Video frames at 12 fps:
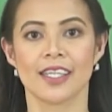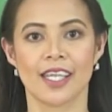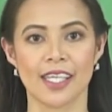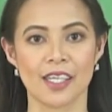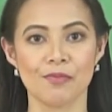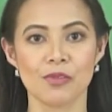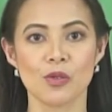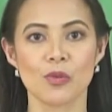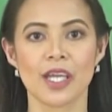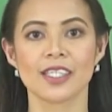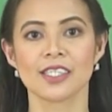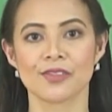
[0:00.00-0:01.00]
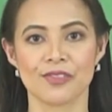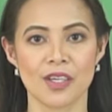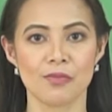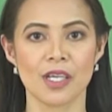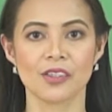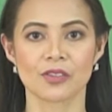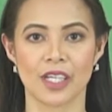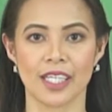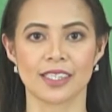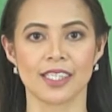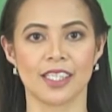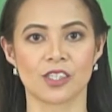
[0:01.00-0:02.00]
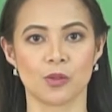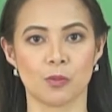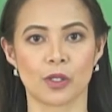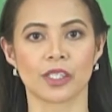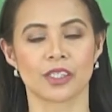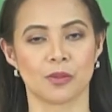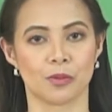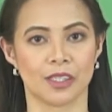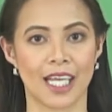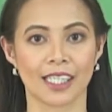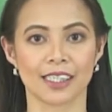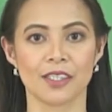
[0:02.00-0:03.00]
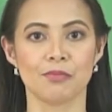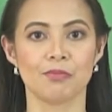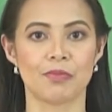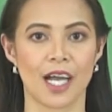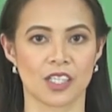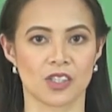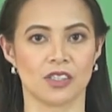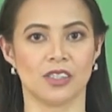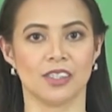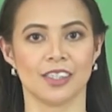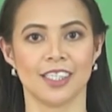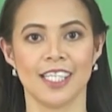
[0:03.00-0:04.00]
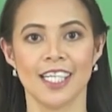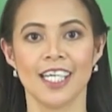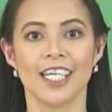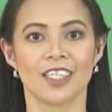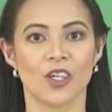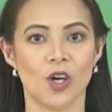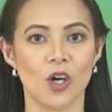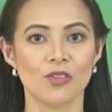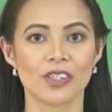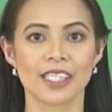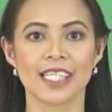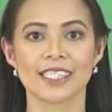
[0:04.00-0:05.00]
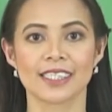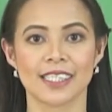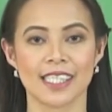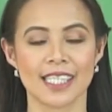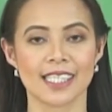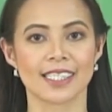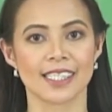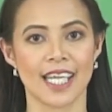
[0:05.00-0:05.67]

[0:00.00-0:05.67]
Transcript: They influence female traits and support reproductive function. The ovaries release